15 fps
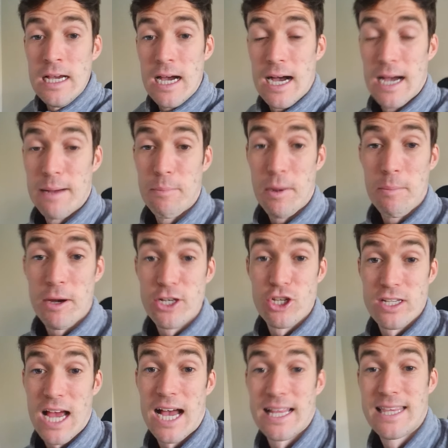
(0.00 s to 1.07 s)
I might
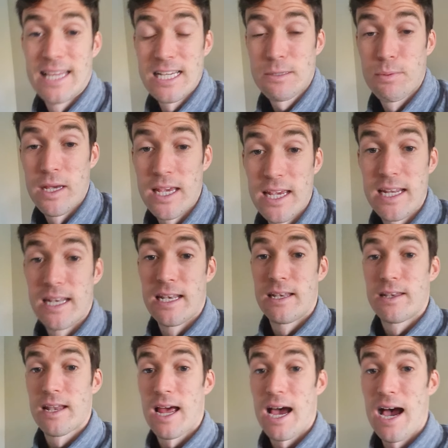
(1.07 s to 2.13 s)
just add this bit in
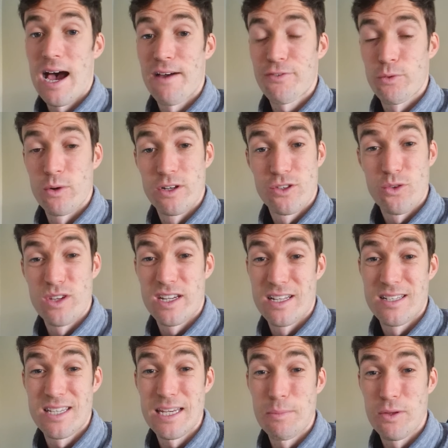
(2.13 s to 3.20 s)
afterwards so you can
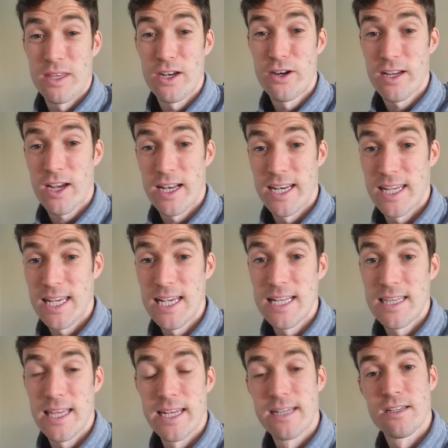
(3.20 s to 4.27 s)
see, but they're the kind of key
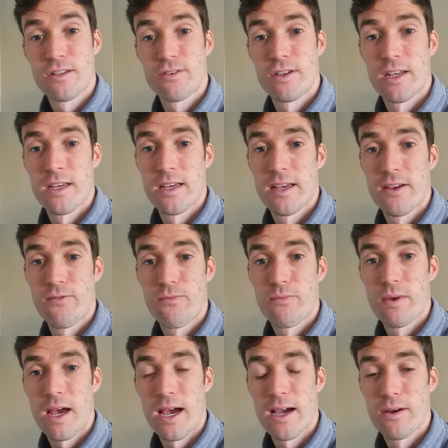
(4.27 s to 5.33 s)
things to
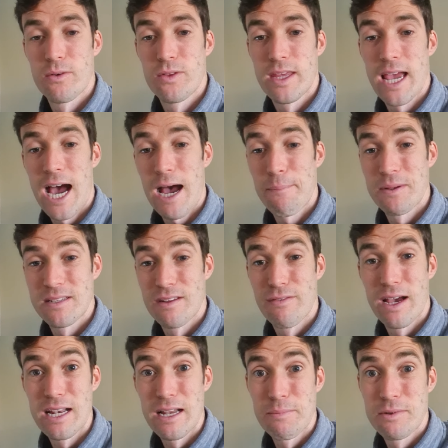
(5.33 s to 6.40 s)
how the app is
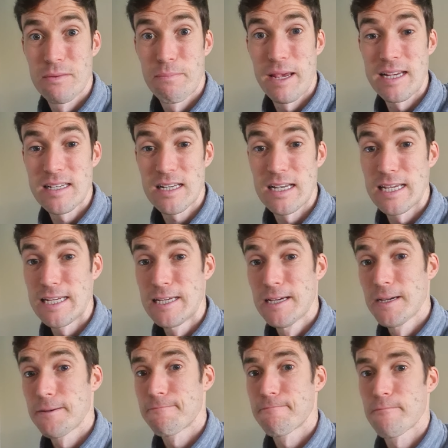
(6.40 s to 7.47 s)
developed. Basically,
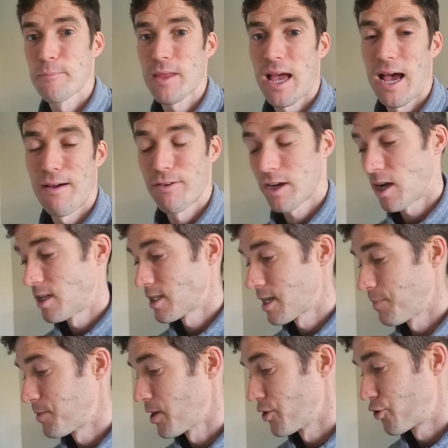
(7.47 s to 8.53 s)
have a
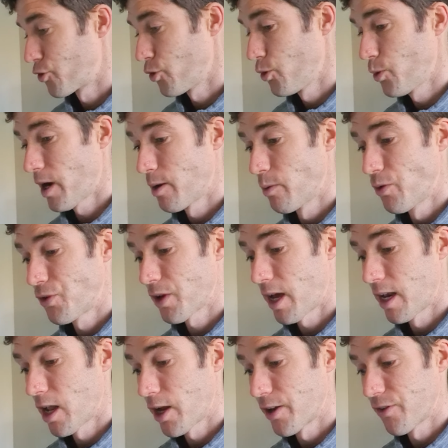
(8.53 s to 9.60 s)
concept. I drew out a
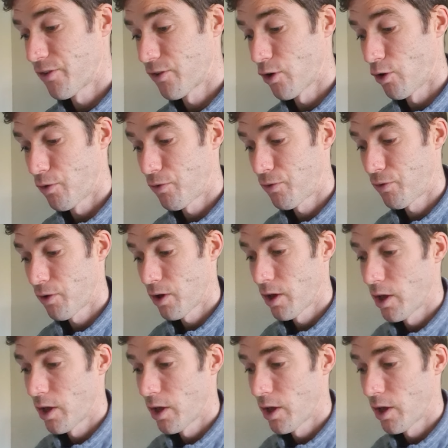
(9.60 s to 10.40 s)
lot of stuff.